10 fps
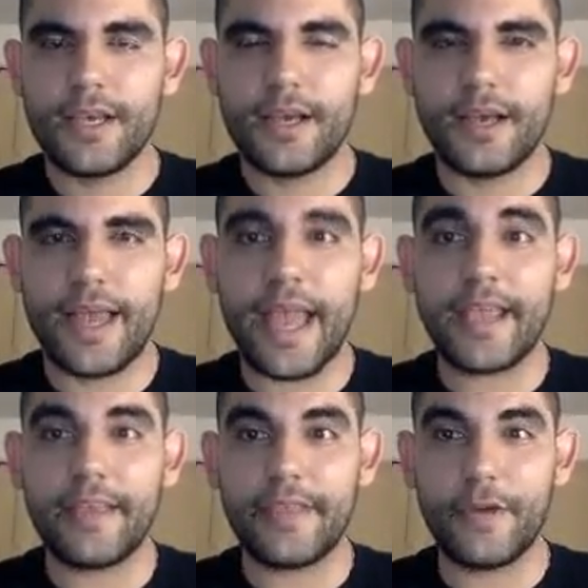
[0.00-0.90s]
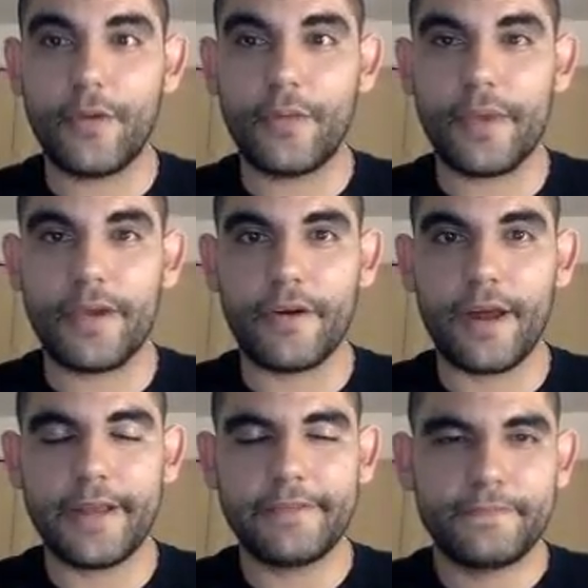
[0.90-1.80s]
hang in there with me, all
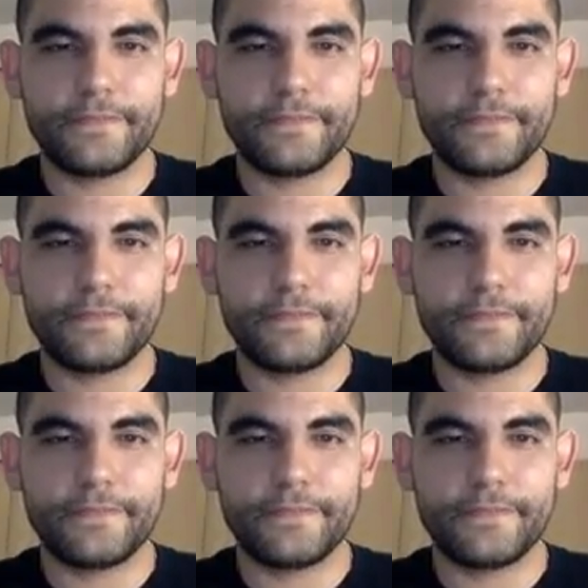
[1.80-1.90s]
right?